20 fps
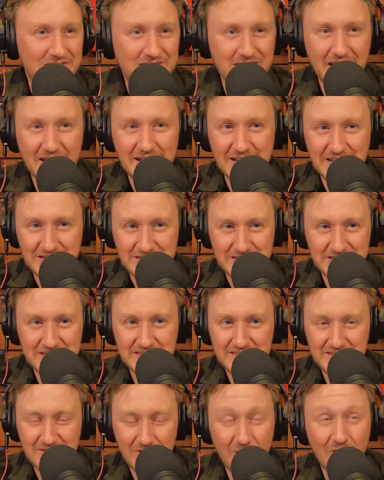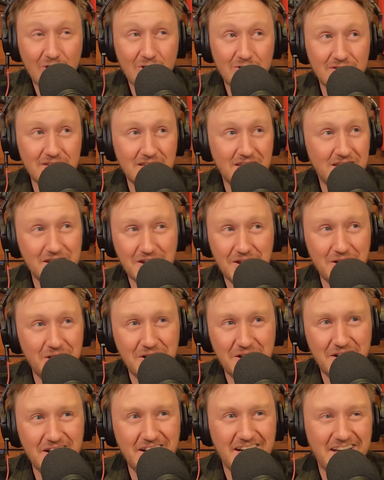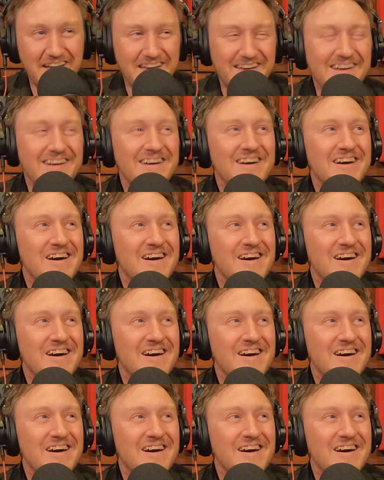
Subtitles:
tighties, or, you know, like,